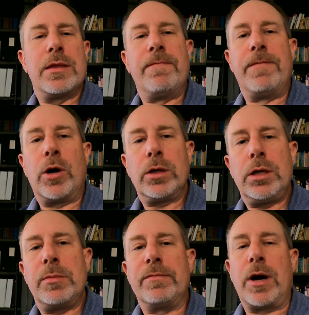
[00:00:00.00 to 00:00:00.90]
the
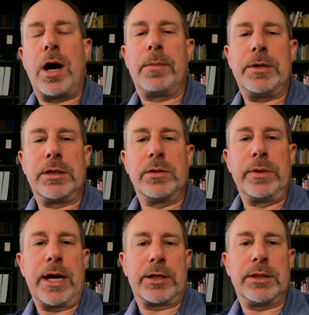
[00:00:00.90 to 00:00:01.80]
volume of optics
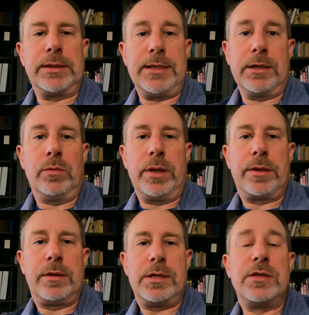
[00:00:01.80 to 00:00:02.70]
that we actually deal
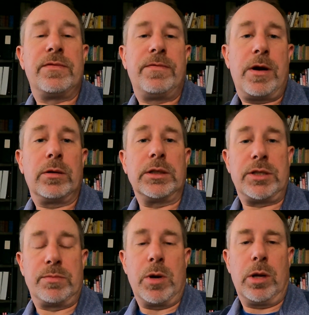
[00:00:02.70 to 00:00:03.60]
with is fairly
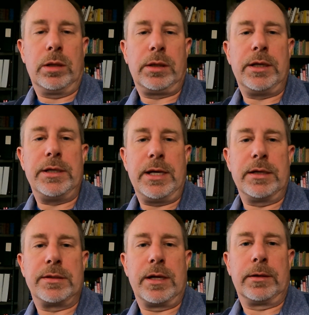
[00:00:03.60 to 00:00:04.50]
small in a
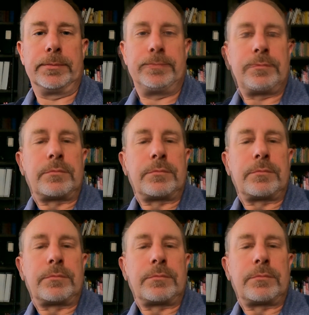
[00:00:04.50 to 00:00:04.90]
data center.